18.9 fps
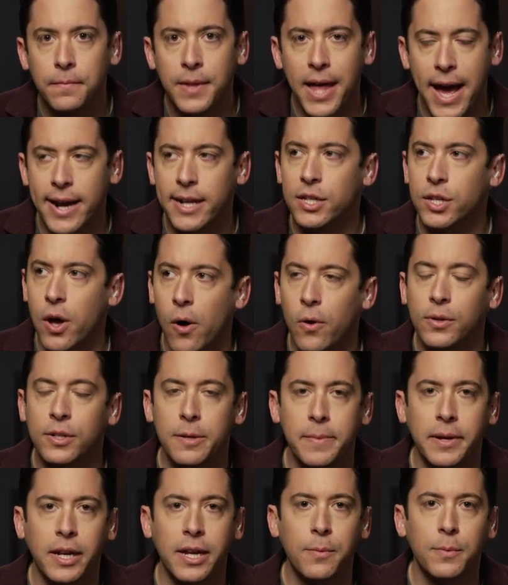That is
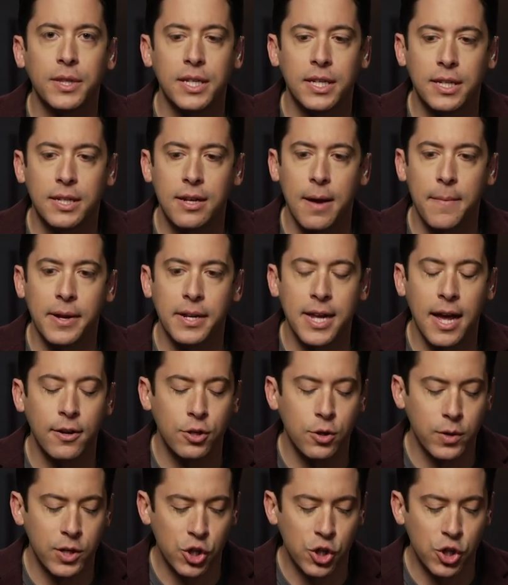ultimately what this is coming down to.